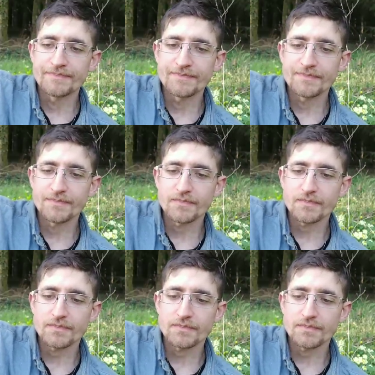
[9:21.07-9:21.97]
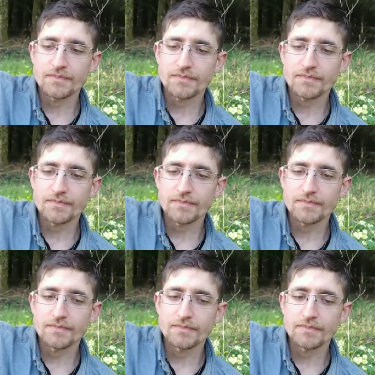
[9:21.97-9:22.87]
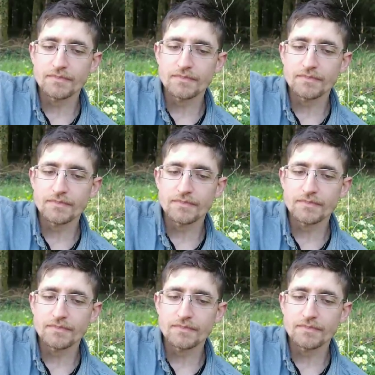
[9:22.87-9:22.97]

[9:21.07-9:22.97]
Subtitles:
(silence)